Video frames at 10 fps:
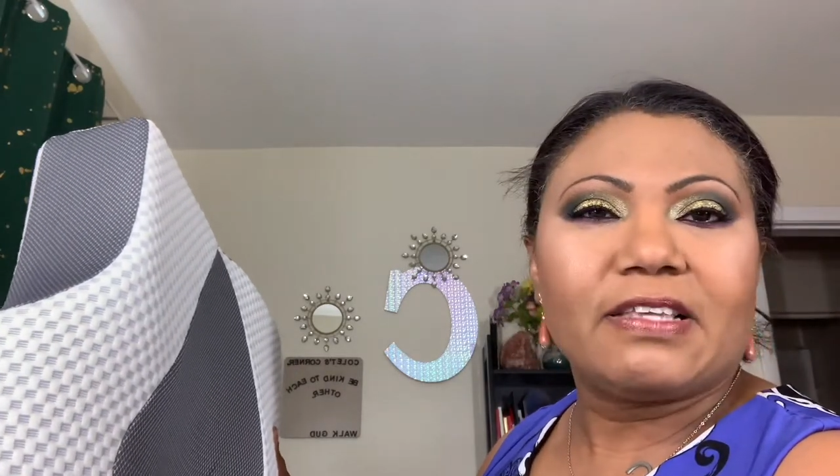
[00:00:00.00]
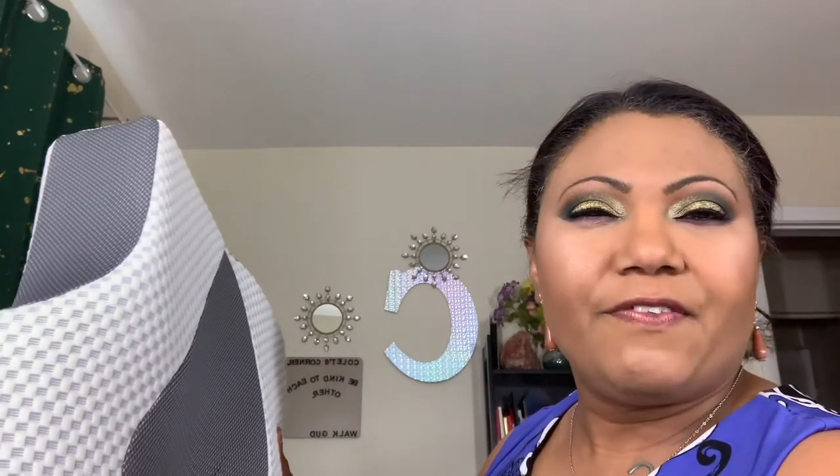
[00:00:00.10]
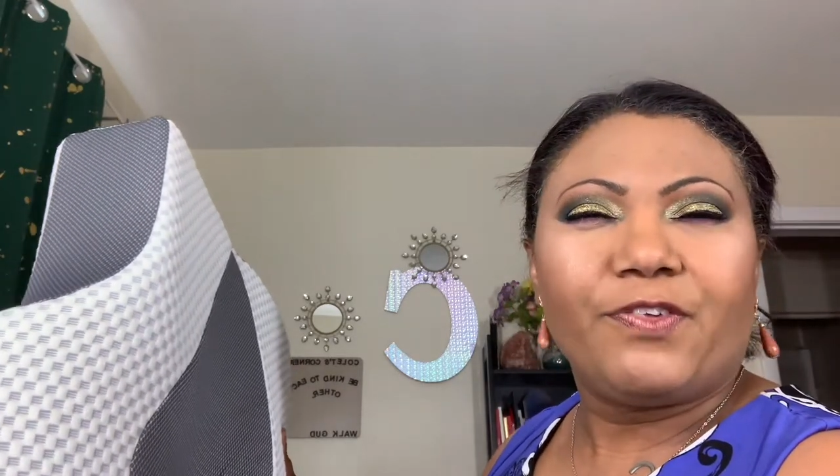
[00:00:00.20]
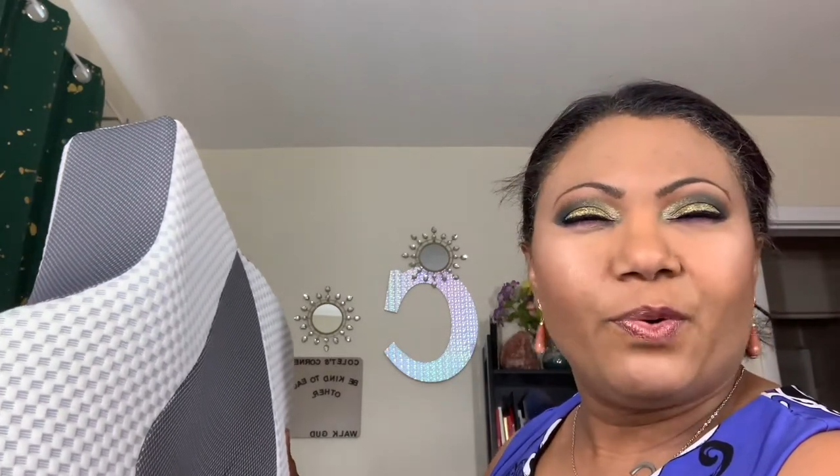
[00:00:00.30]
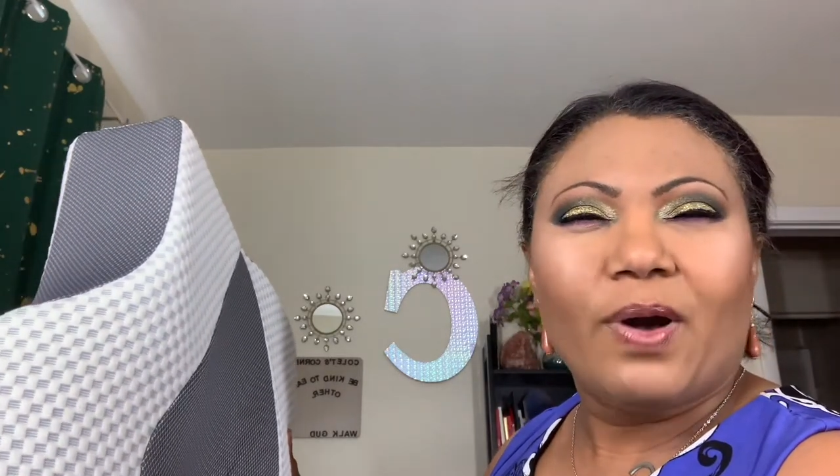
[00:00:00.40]

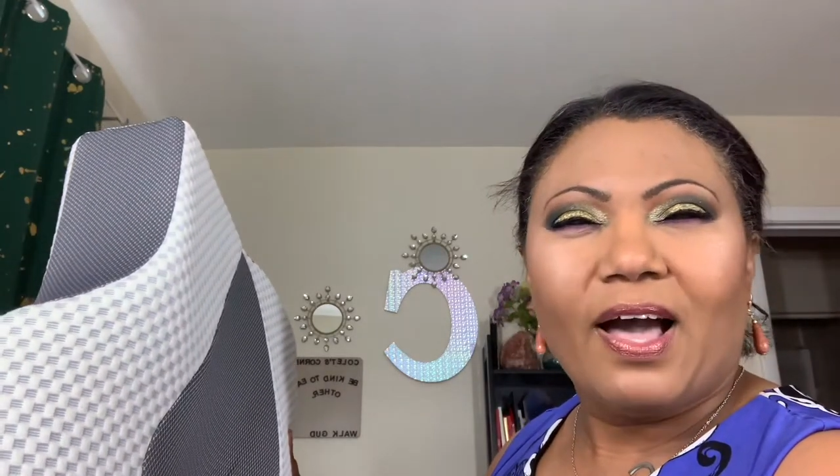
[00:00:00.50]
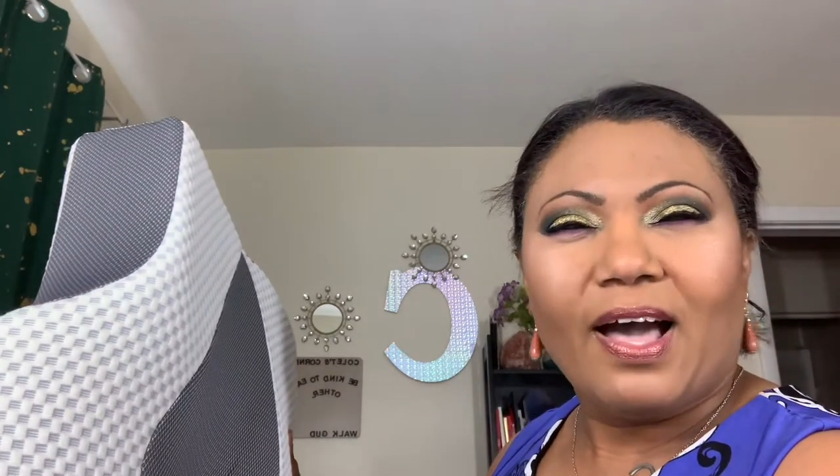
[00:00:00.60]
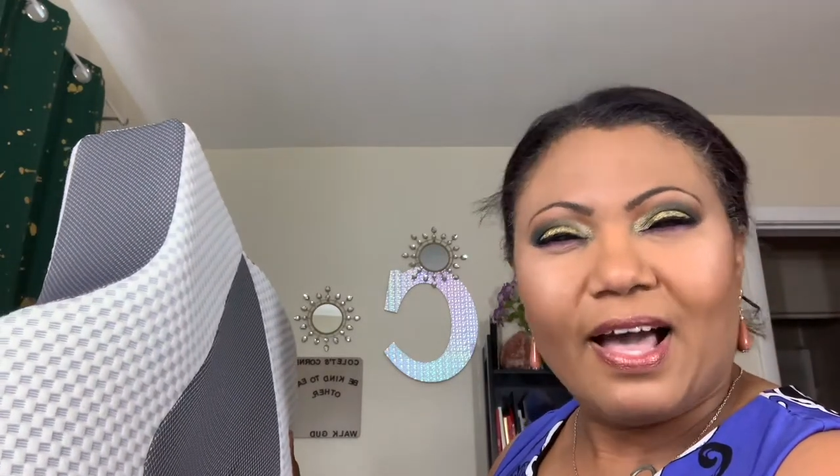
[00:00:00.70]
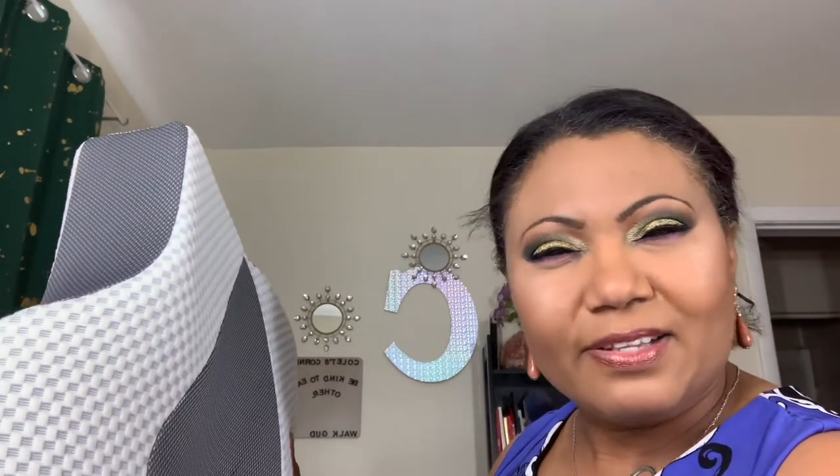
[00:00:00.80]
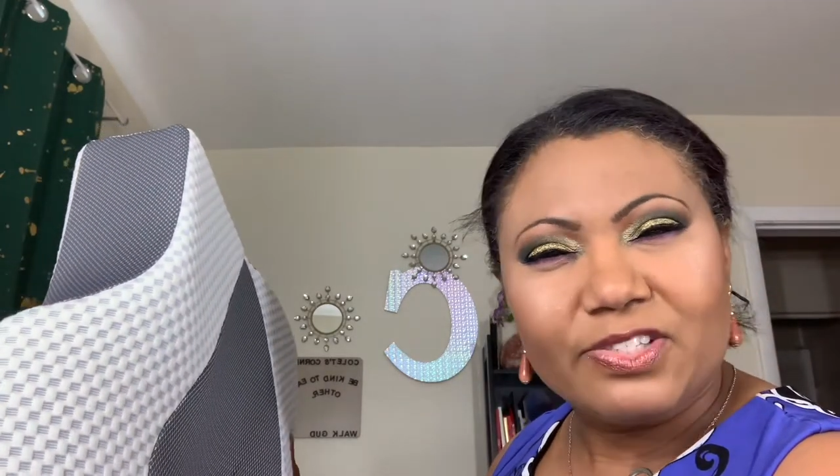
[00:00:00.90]
if you
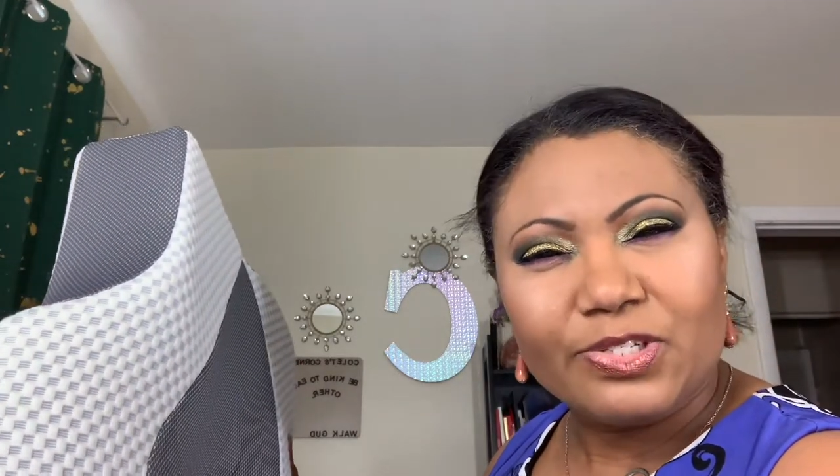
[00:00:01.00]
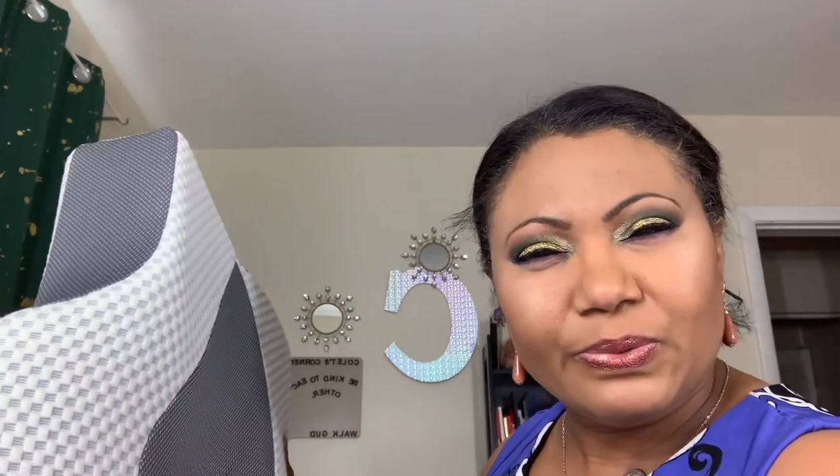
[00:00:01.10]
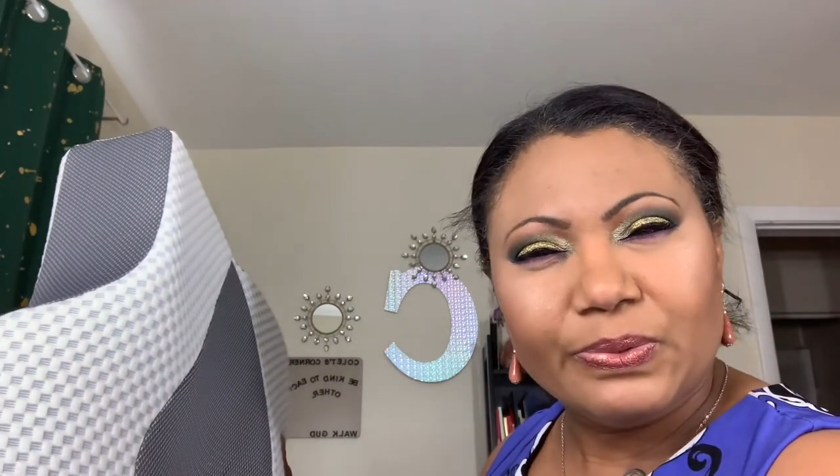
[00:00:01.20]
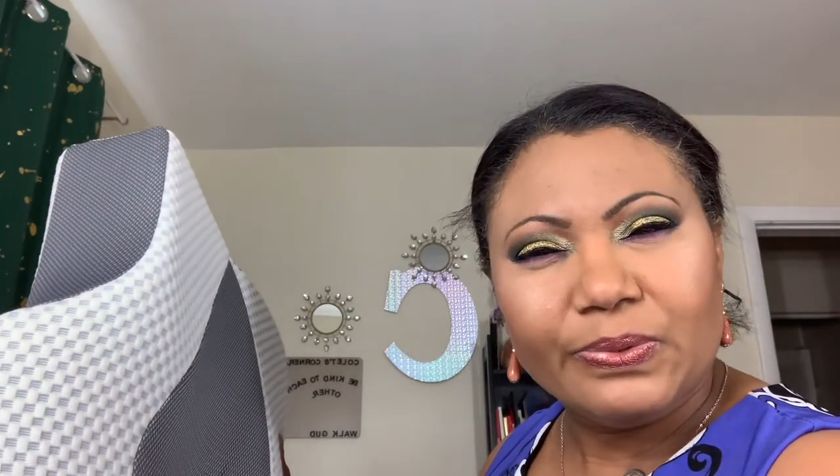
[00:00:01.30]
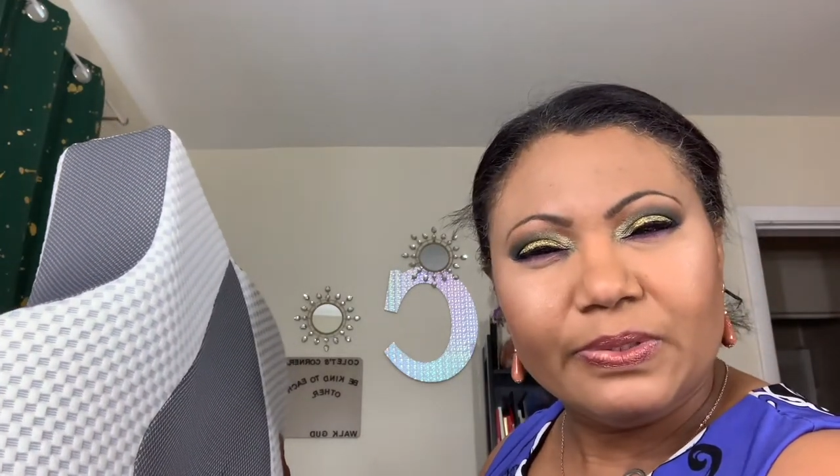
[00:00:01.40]
had
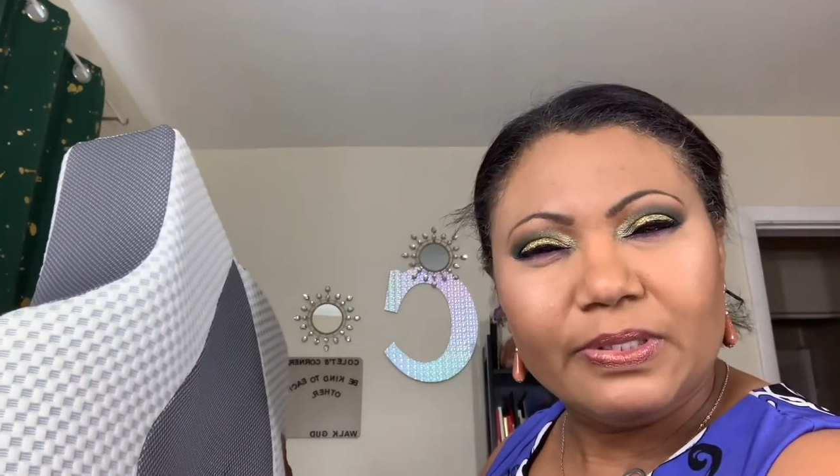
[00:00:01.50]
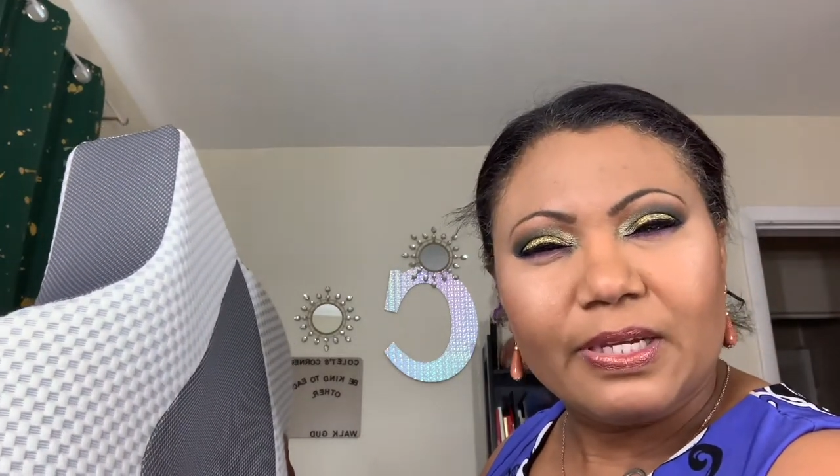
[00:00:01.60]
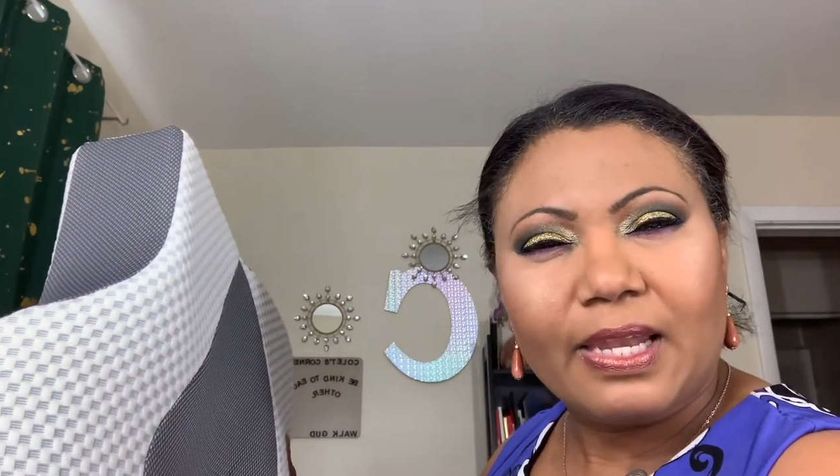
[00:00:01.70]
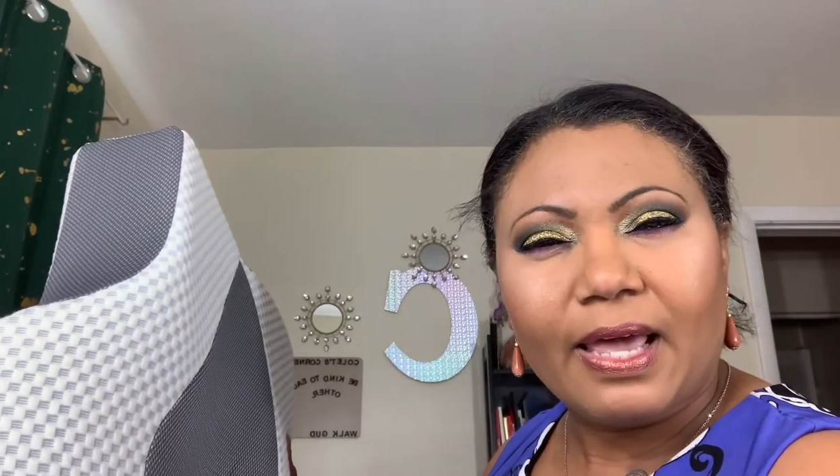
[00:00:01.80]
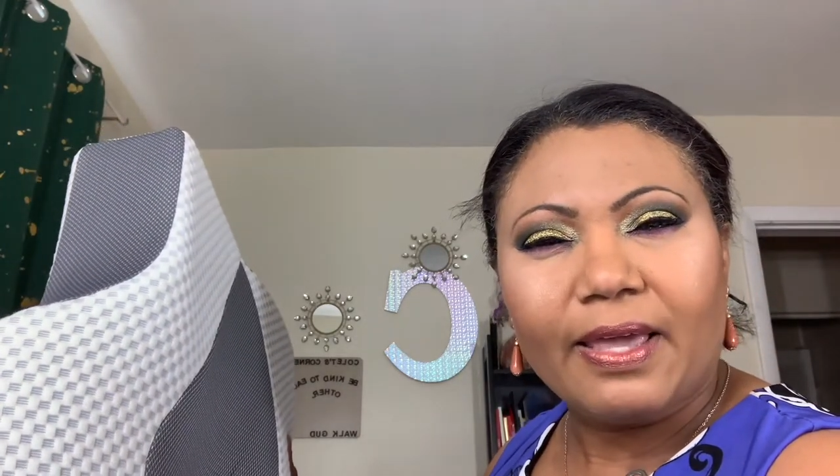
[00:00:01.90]
to,
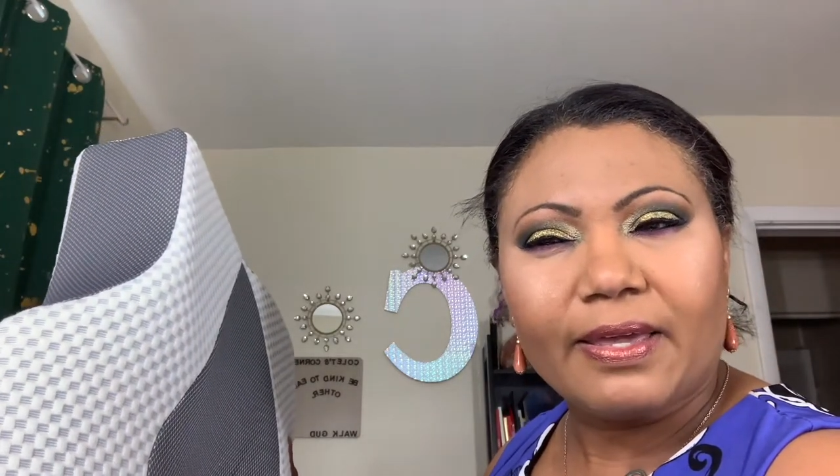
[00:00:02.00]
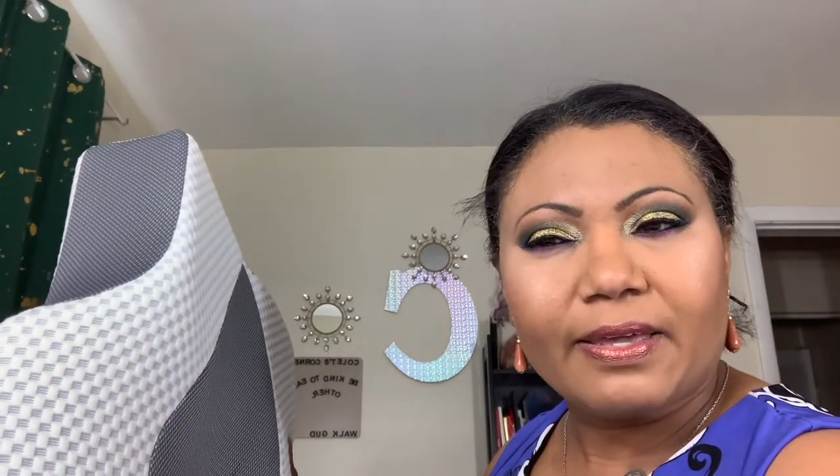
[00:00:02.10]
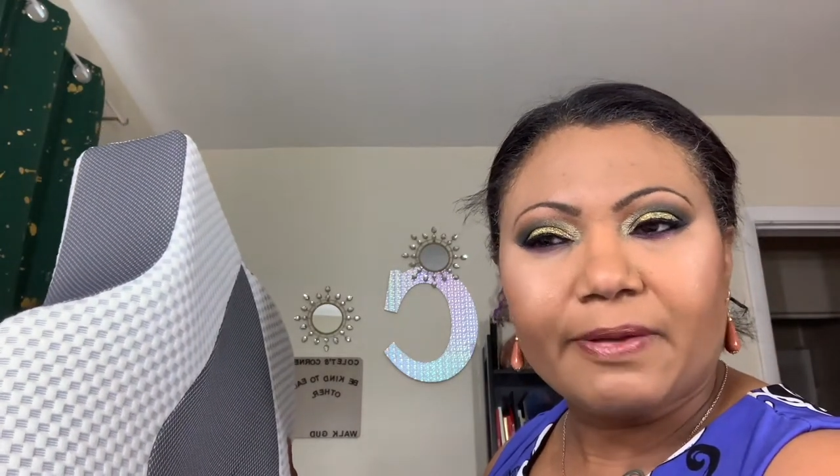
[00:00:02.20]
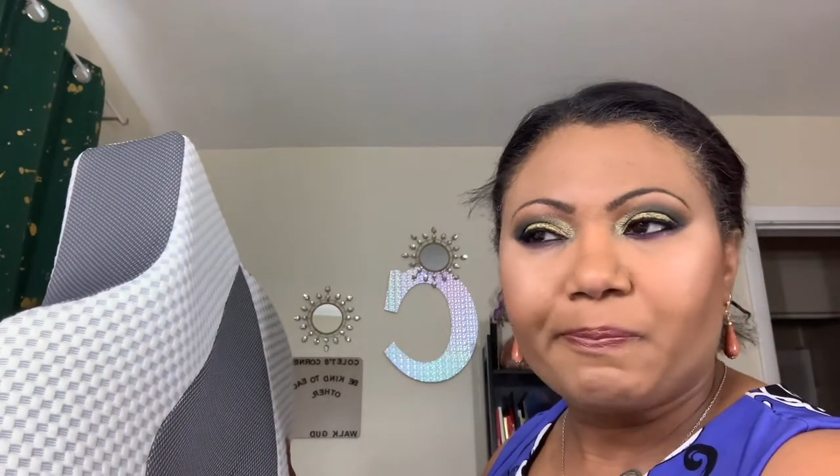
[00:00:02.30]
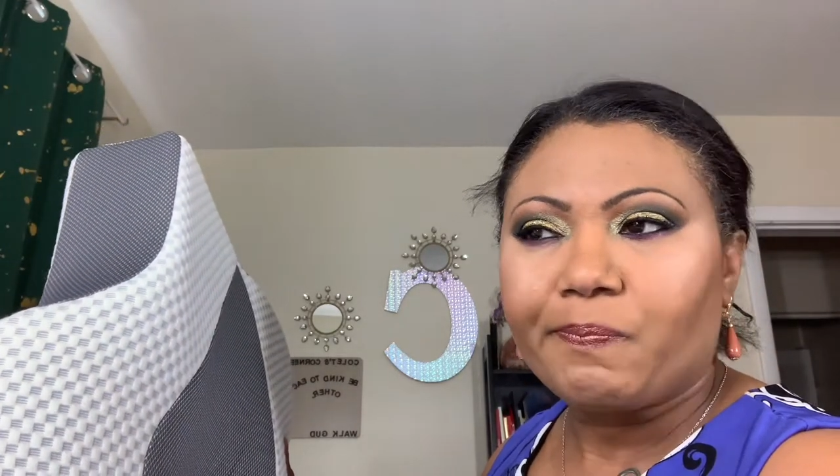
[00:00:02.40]
like